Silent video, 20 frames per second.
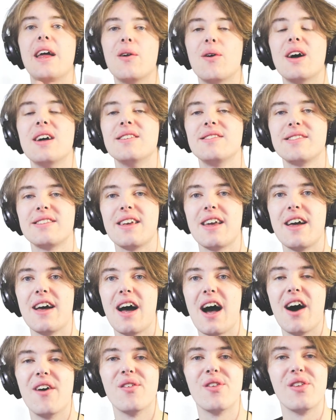anyways,
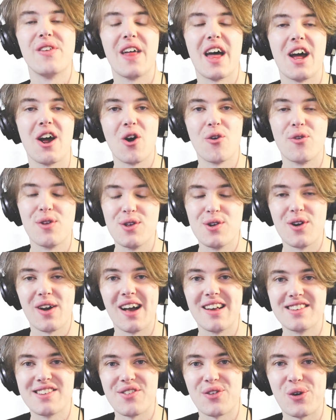yeah. Other than that, hopefully you
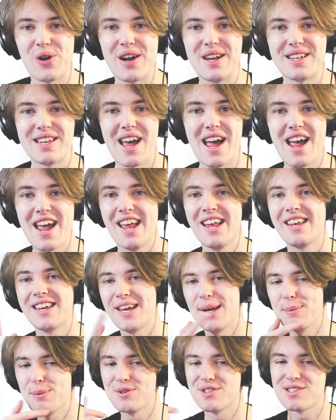guys have a great day.
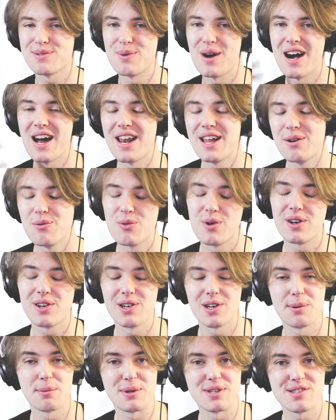Keep on smiling. We're
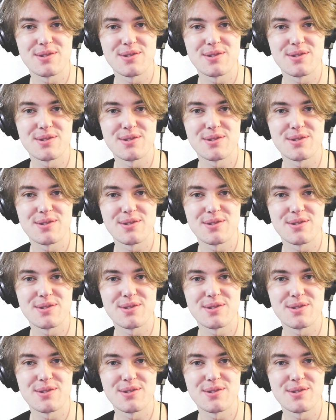gonna be